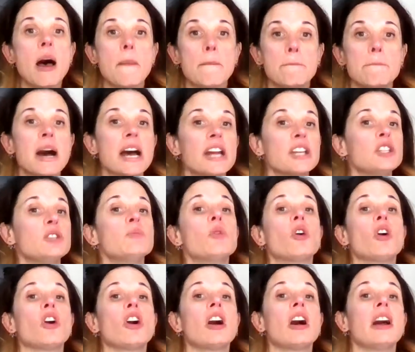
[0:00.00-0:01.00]
much
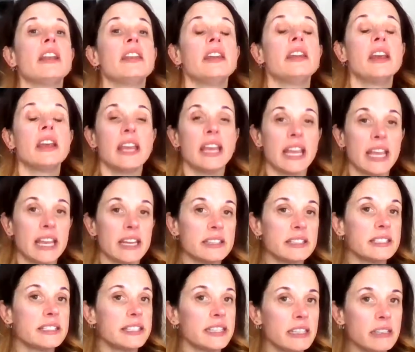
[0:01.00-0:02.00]
more on
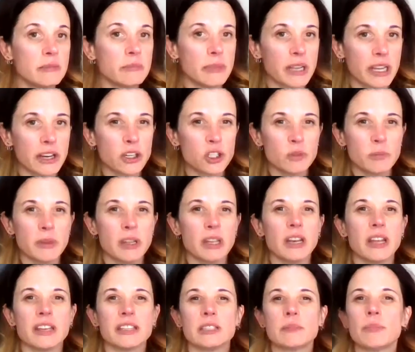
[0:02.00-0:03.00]
antecedent management
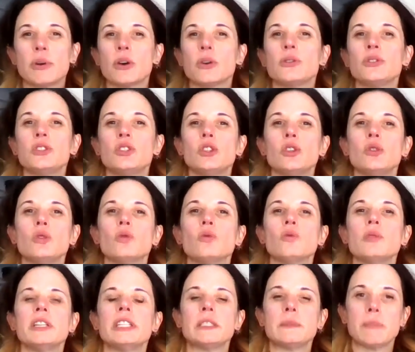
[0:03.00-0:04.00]
as opposed to
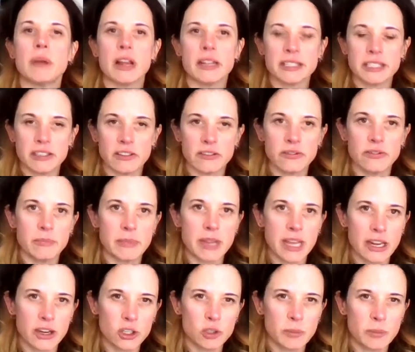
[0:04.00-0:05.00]
responsive
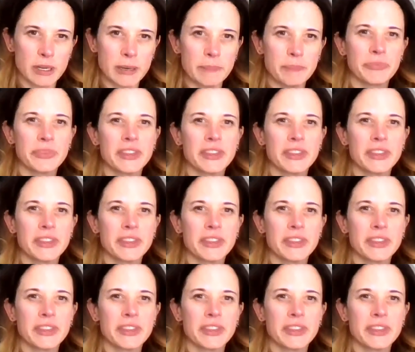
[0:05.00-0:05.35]
management.